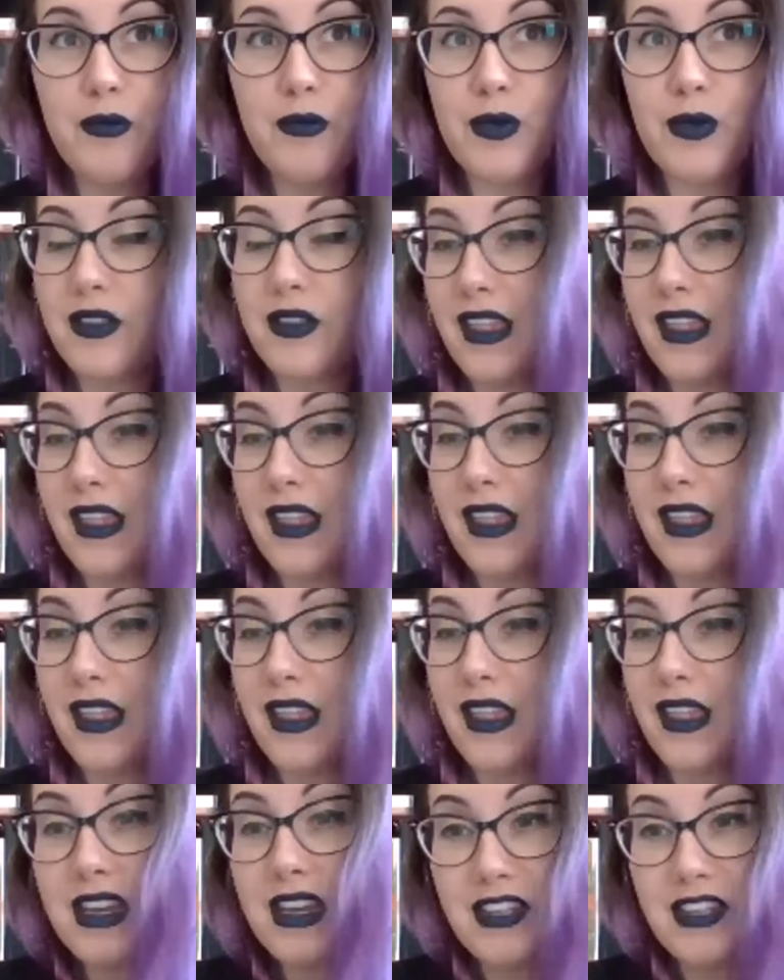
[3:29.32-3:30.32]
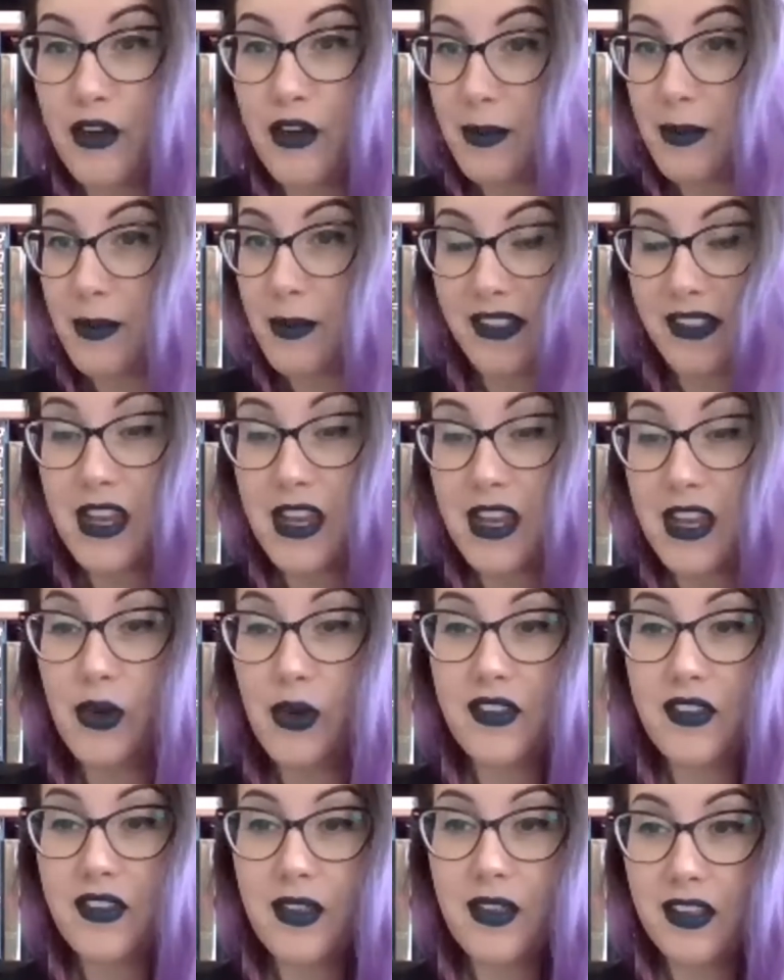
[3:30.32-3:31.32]
they didn't even count it back then. It
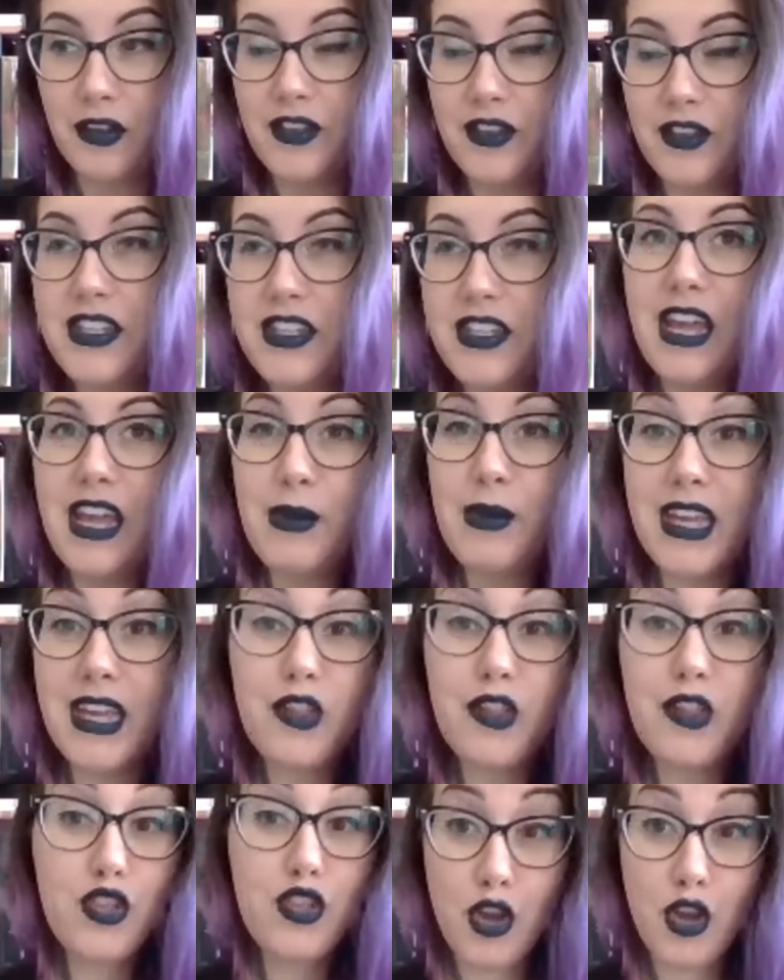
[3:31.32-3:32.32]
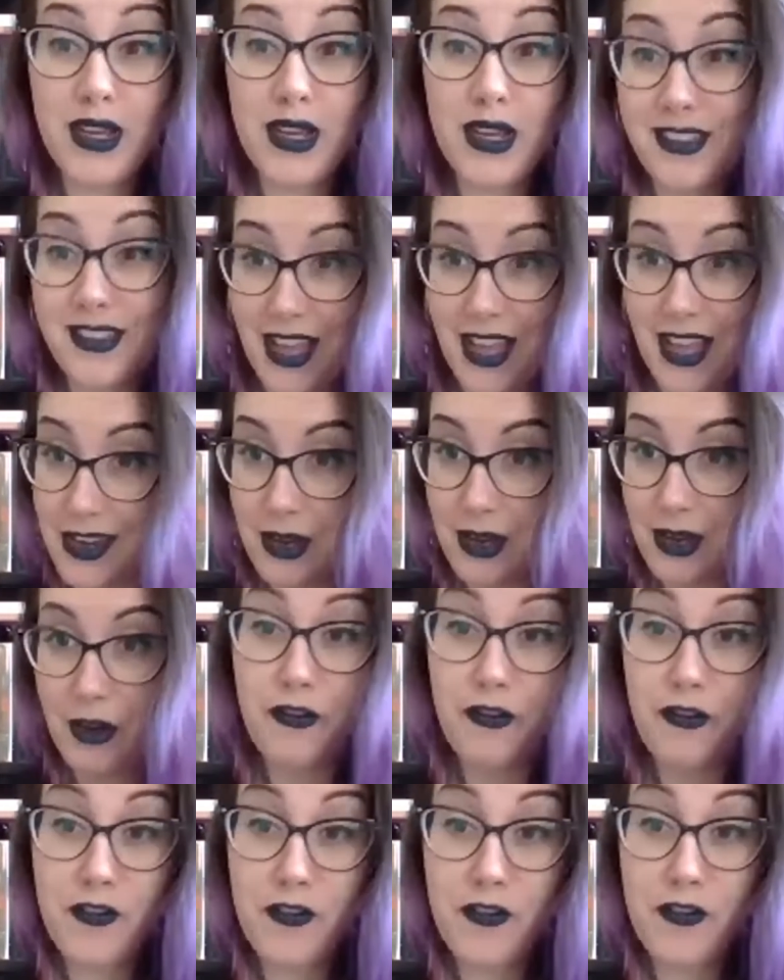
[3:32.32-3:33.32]
wasn't, today we get so excited
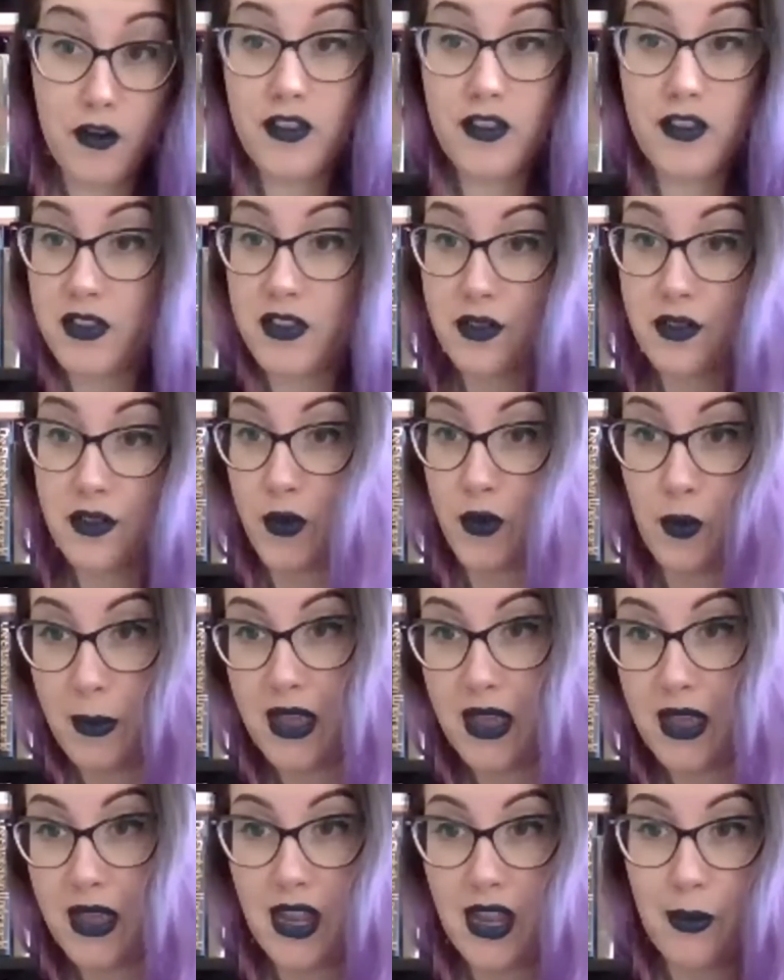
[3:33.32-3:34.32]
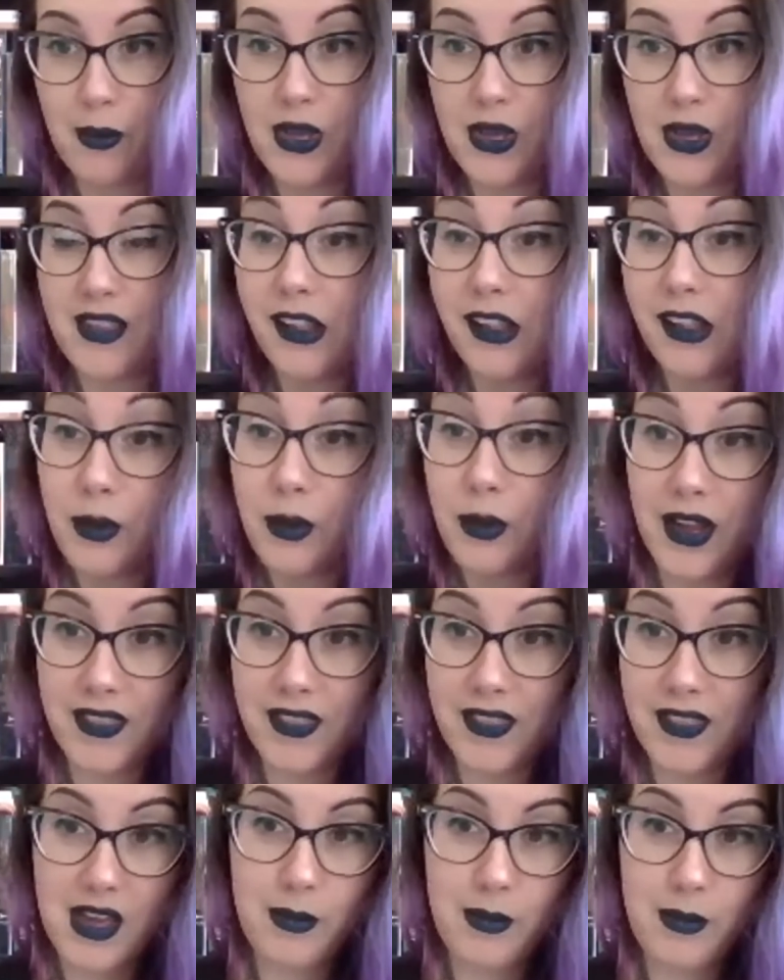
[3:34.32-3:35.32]
about firsts for women and we celebrate
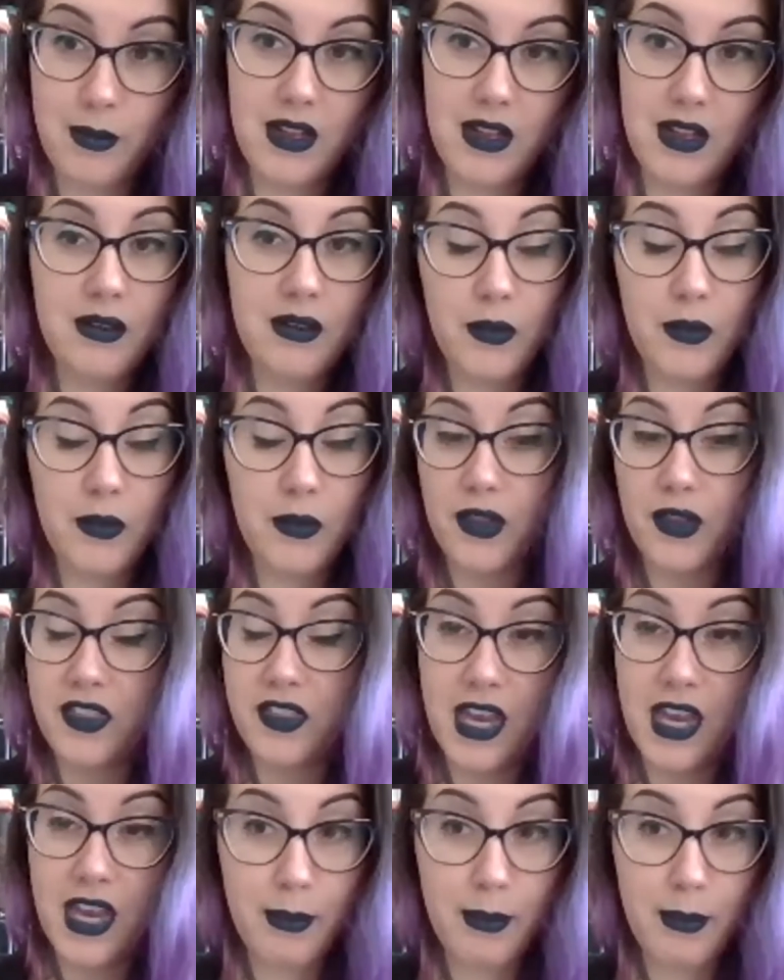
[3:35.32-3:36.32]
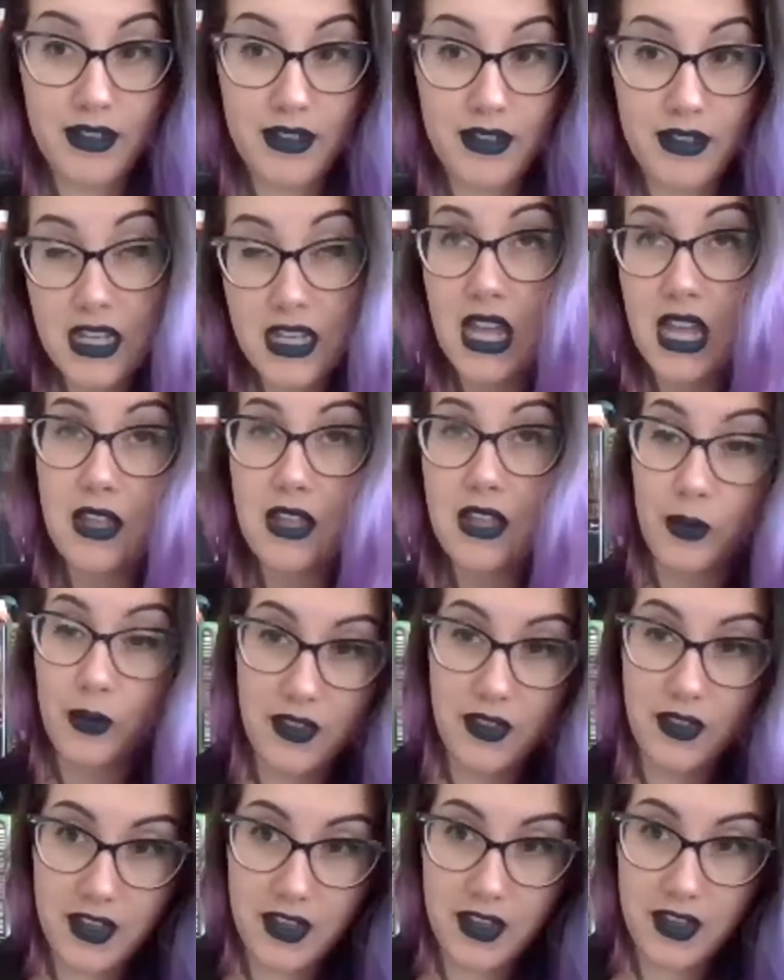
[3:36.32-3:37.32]
them, and the ones that happen today, the
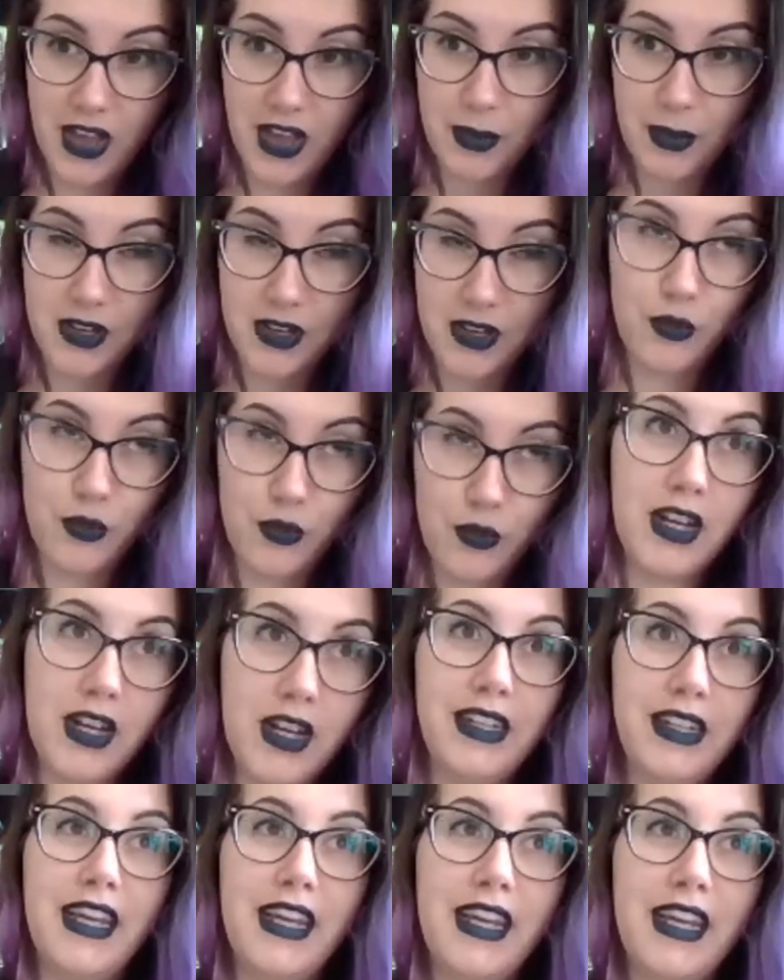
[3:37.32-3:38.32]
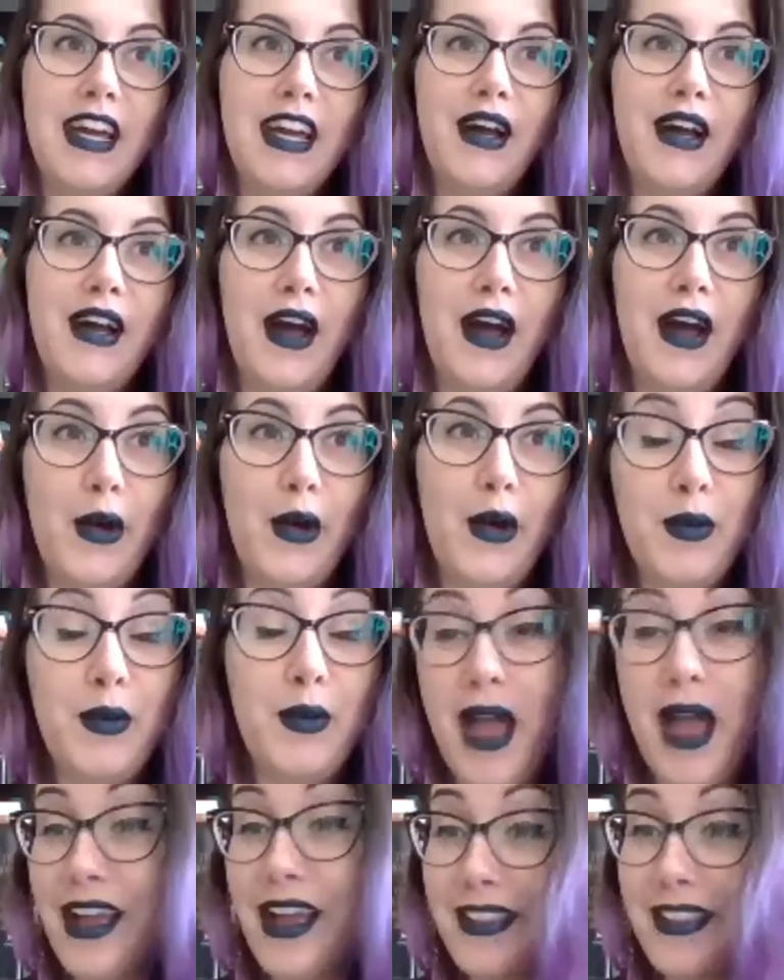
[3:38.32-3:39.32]
ones that have happened historically. But
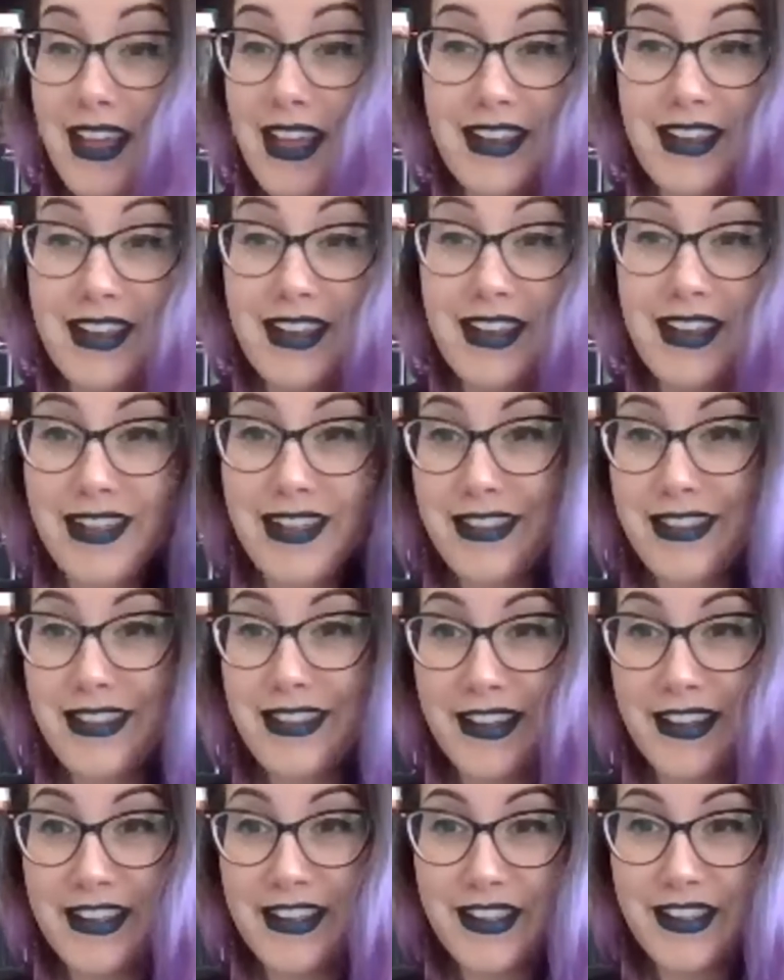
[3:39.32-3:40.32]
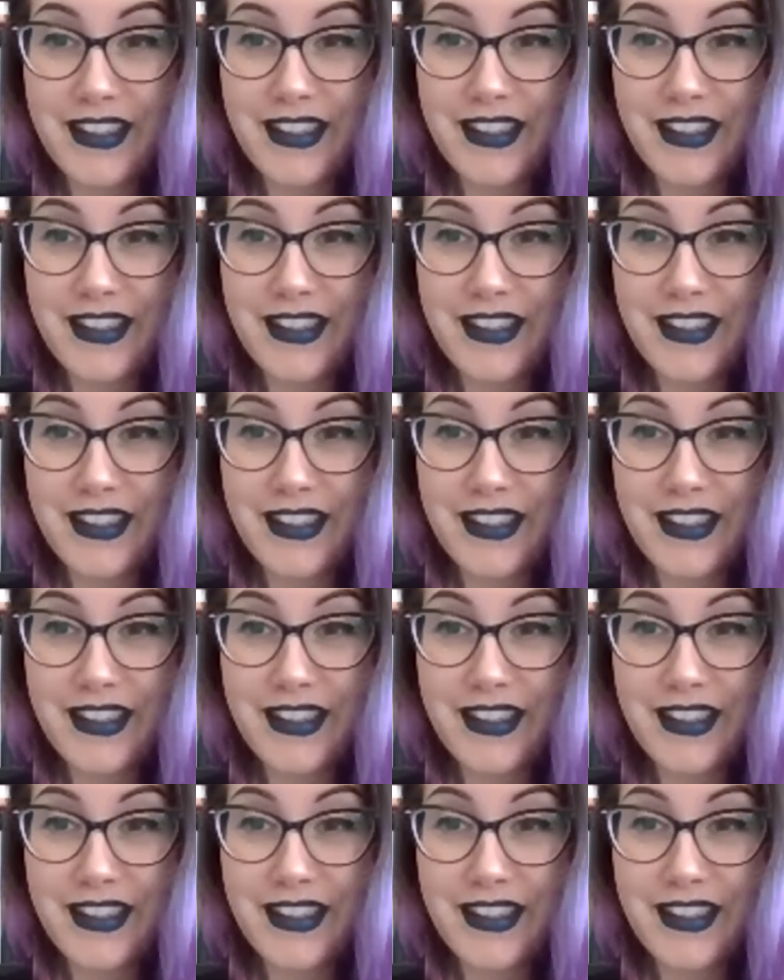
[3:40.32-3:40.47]
back then in the